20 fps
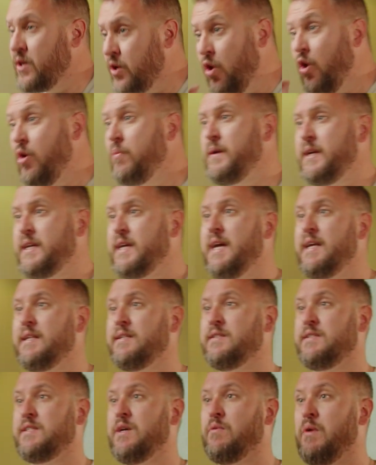it all
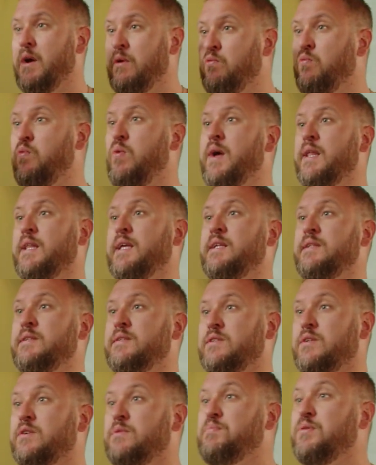begins that we're willing
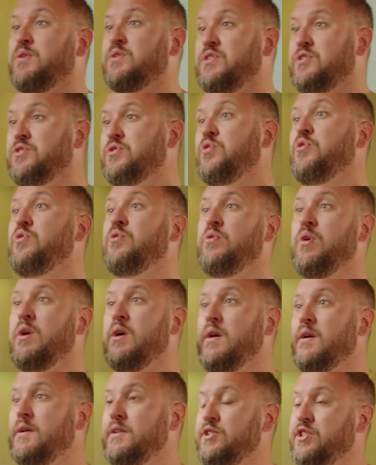to pursue
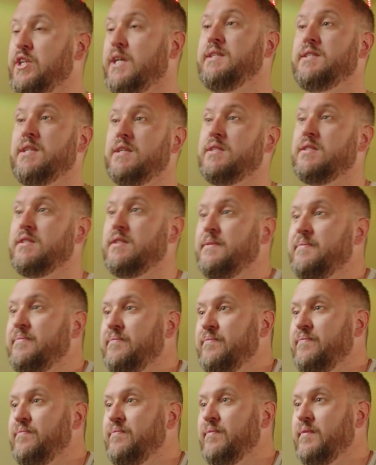Jesus.
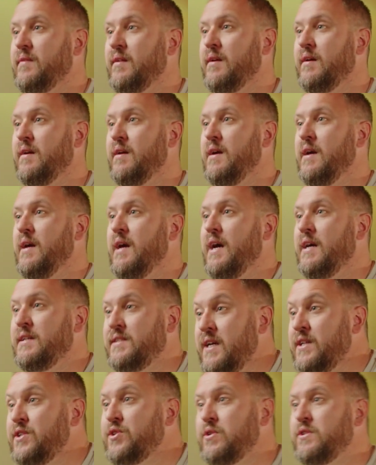It's
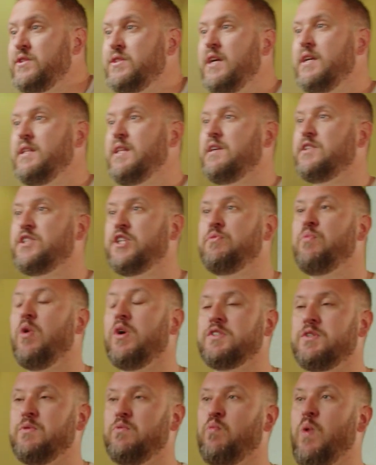interesting that she
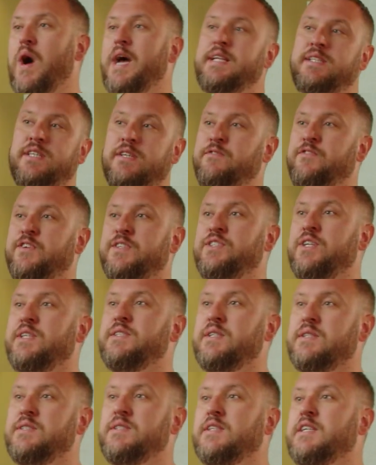wasn't waiting for
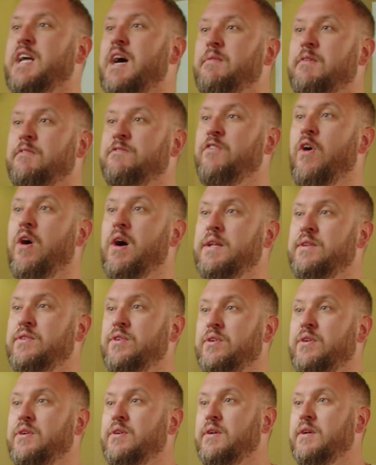Jesus to come and find
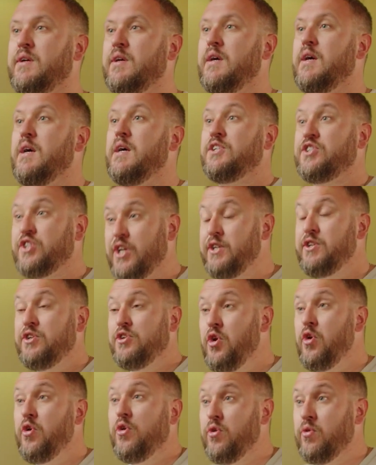her. She
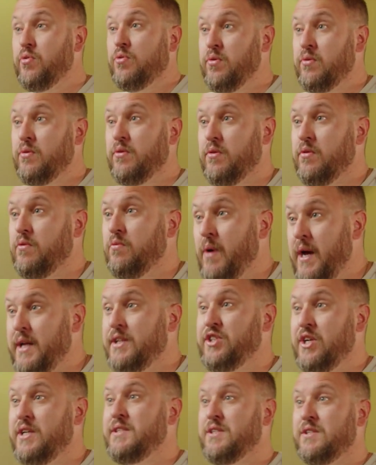knew where
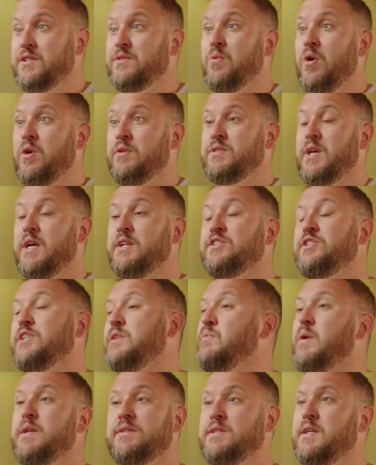Jesus was and she
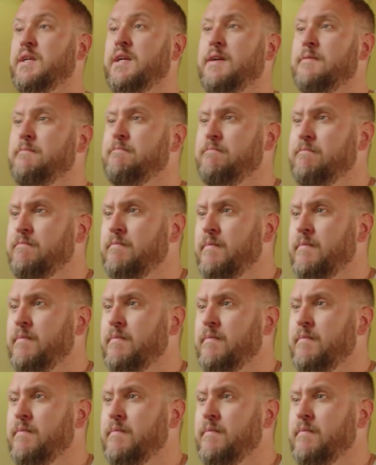went to him.